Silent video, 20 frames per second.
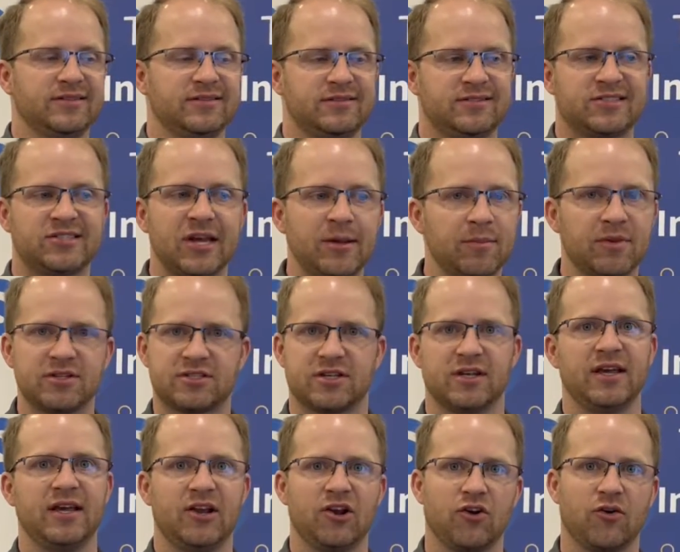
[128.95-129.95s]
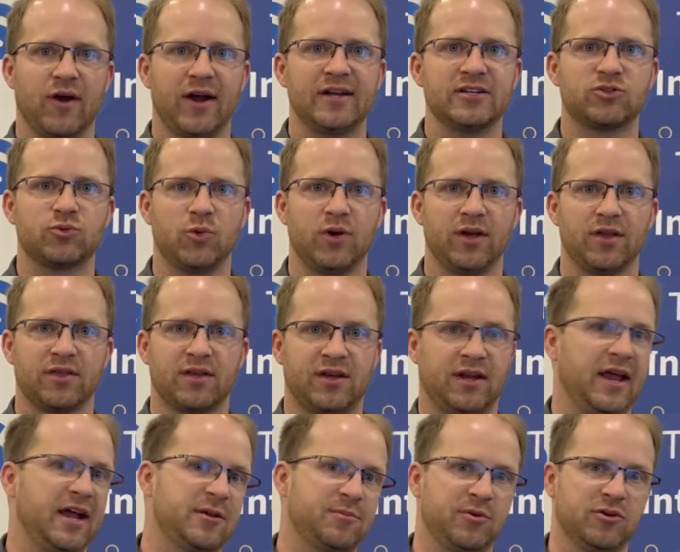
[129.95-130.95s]
seamlessly integrates with
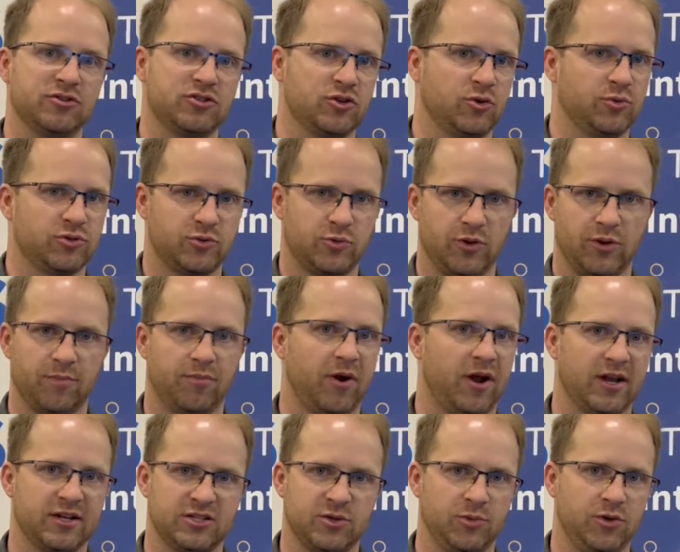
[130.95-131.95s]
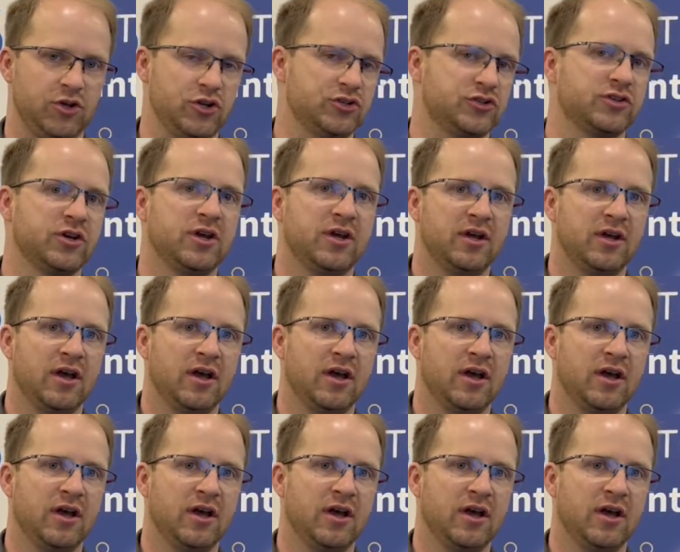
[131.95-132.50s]
Connect Booster, which is one of the products that we use